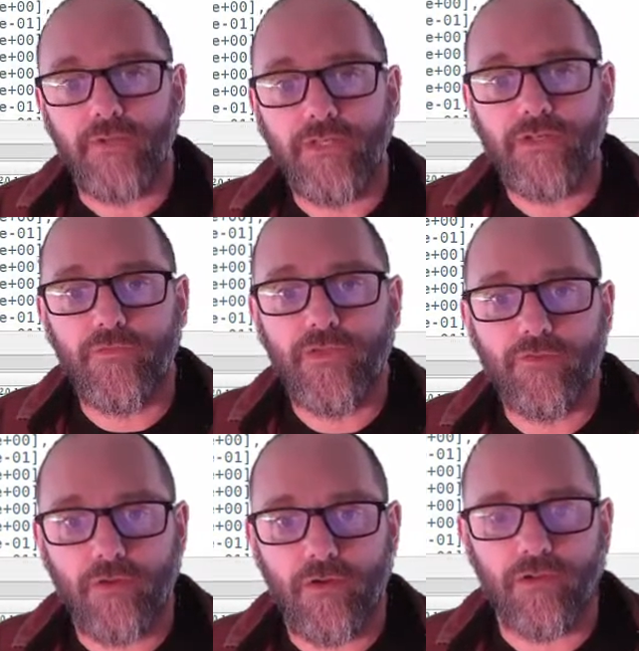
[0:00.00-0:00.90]
So each of
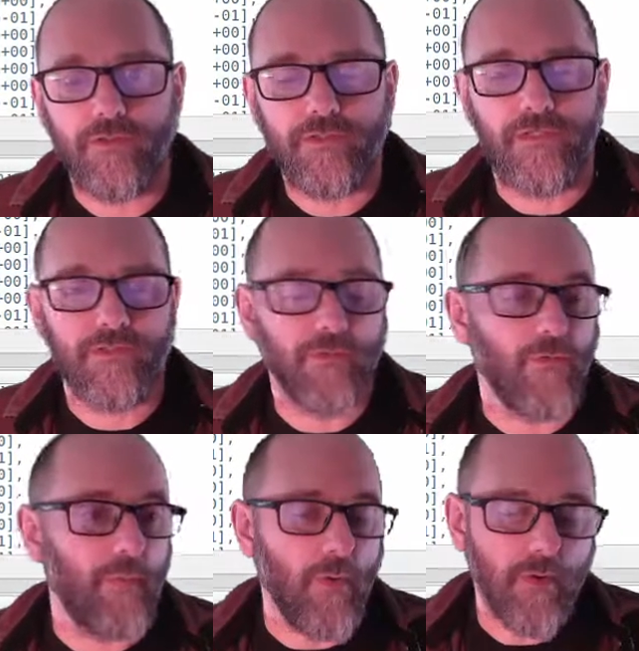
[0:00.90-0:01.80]
these rows is
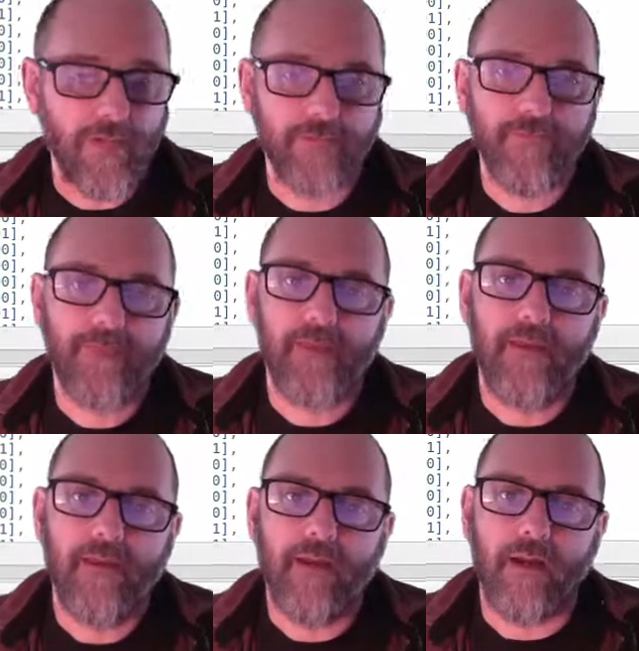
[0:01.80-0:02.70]
for a point,
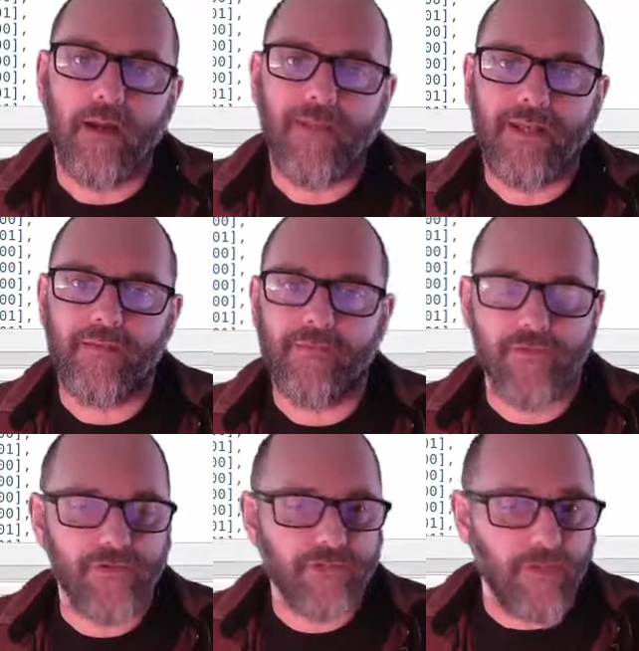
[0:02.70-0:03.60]
and in the
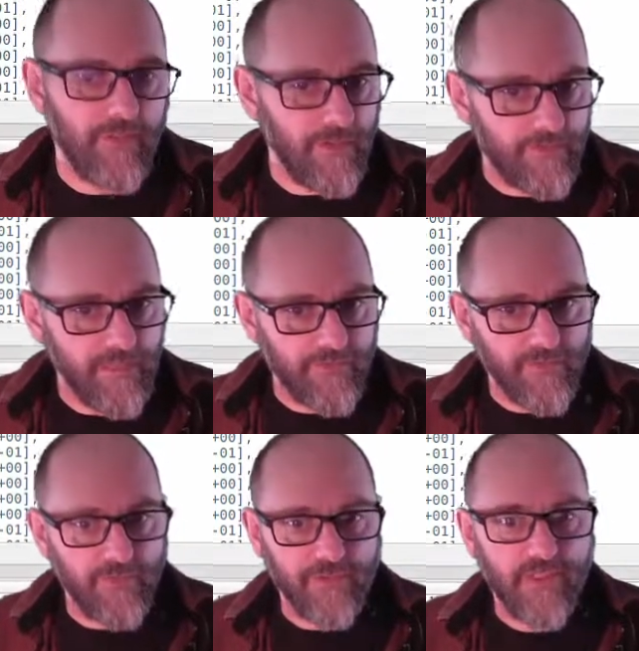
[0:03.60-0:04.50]
first number here
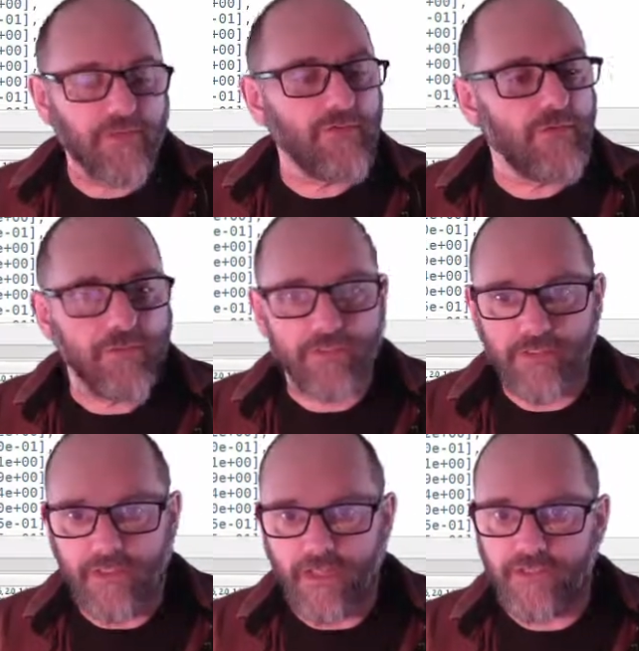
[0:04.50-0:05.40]
tells you what centroid it was
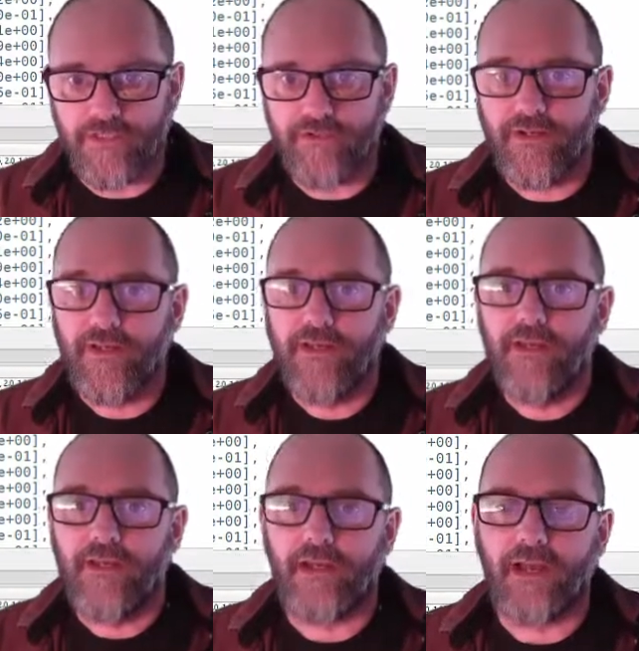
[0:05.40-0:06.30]
assigned to,
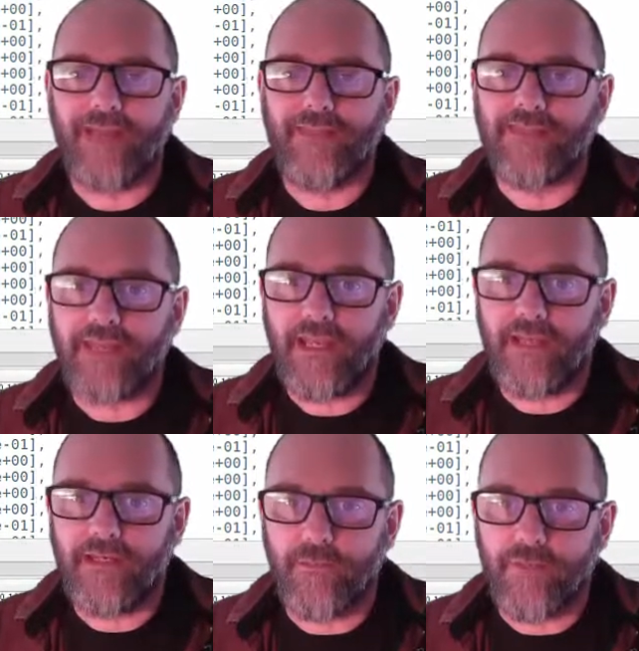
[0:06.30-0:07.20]
and the
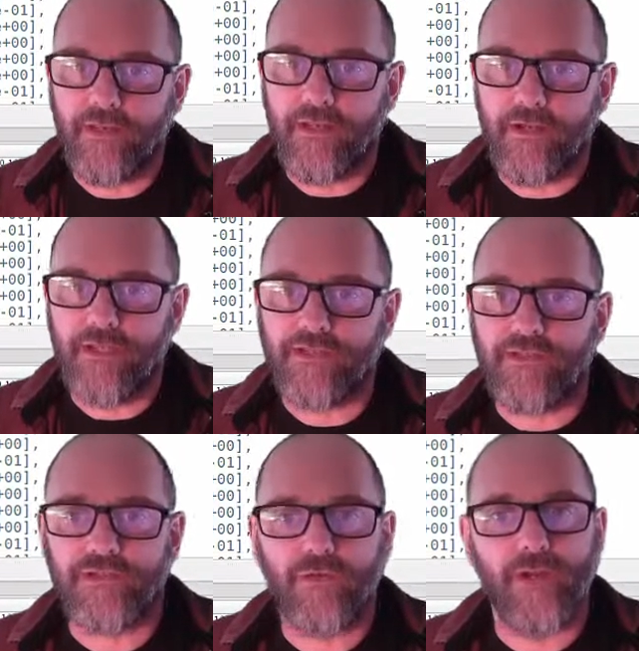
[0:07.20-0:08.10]
second number here is
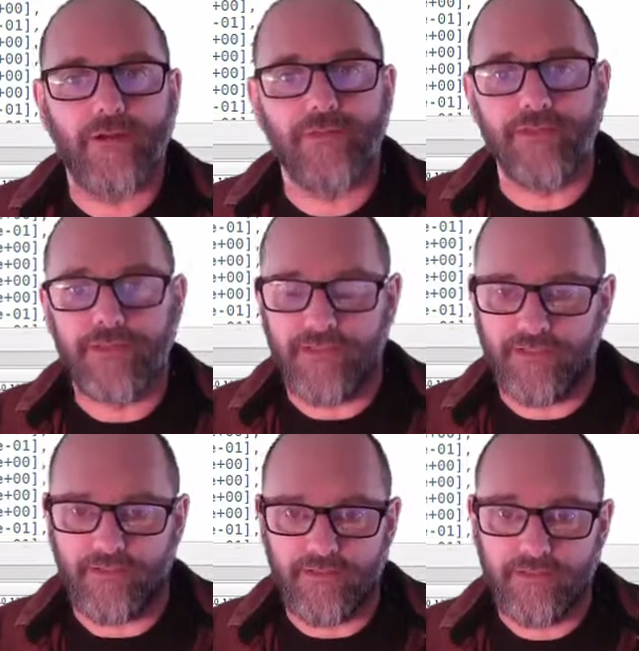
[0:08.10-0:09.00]
the square of the
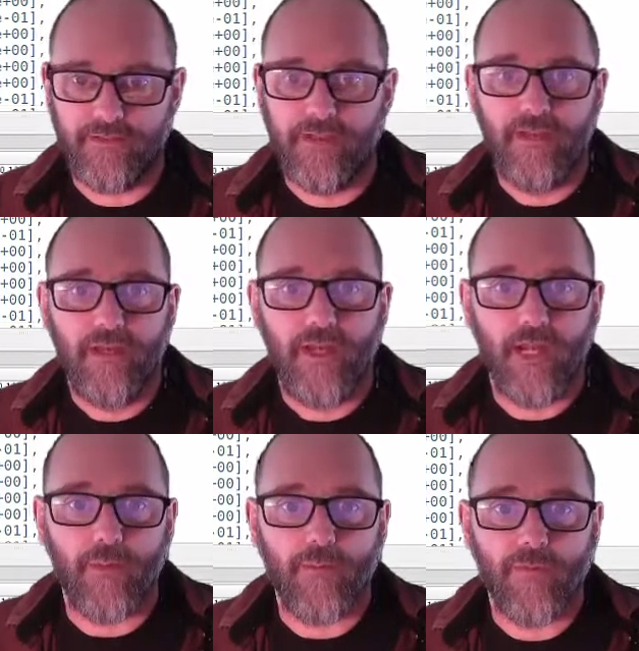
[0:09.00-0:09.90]
distance
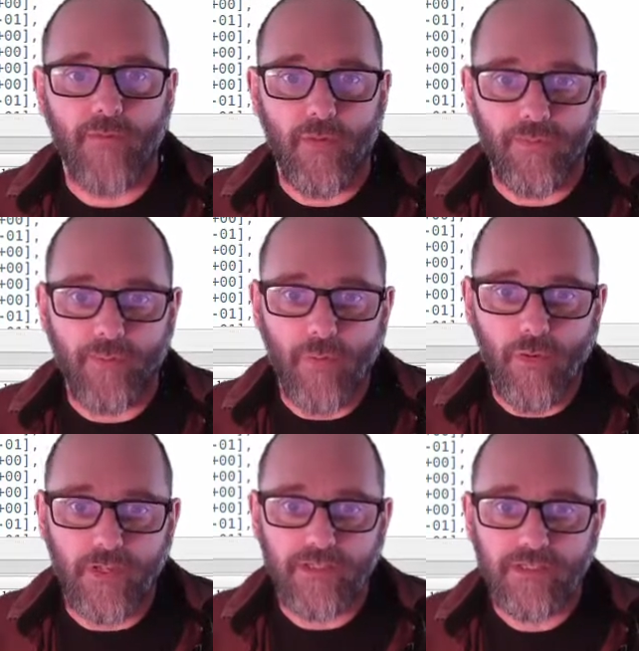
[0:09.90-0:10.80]
from
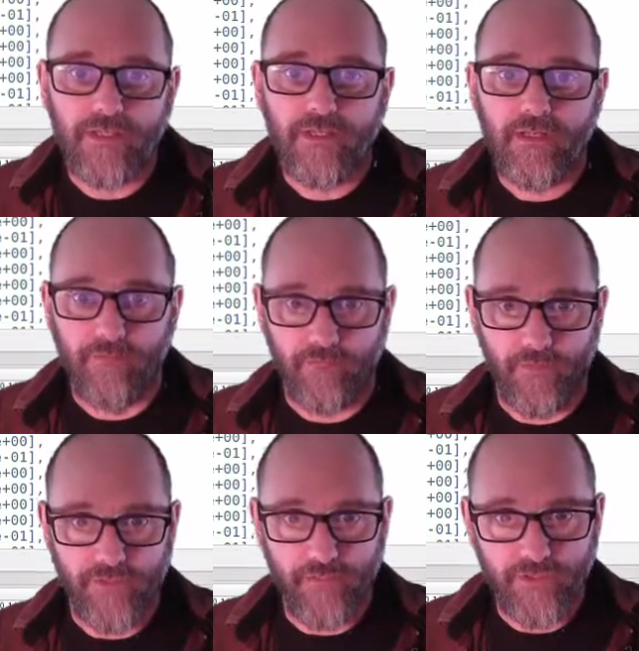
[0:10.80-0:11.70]

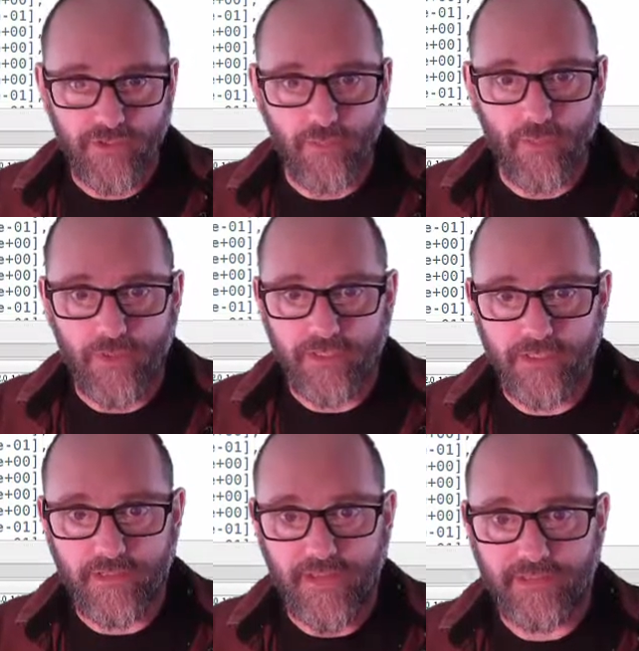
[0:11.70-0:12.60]
the original point
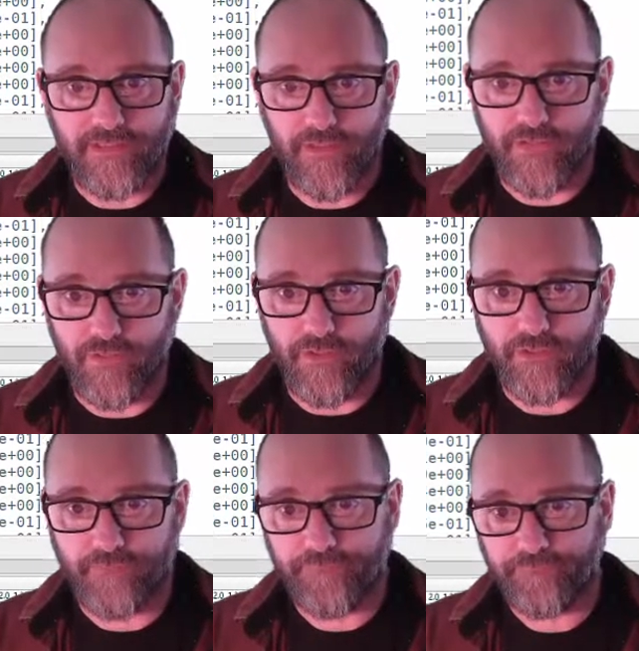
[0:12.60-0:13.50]
to that
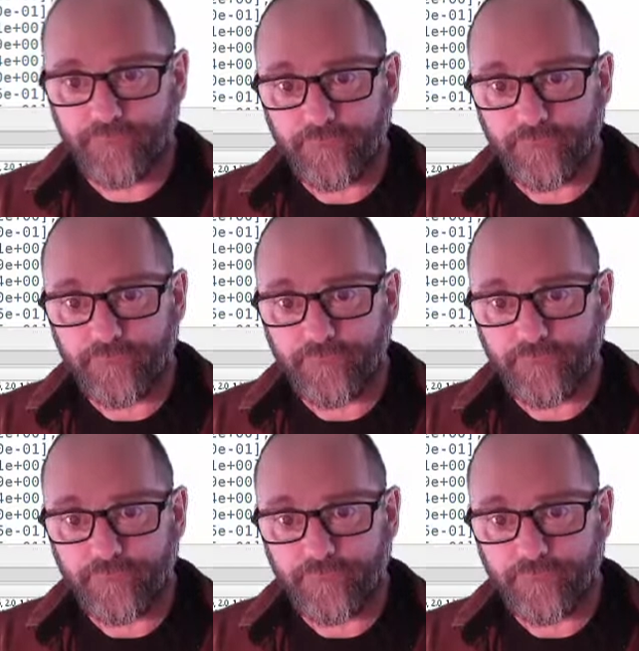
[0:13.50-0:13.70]
centroid.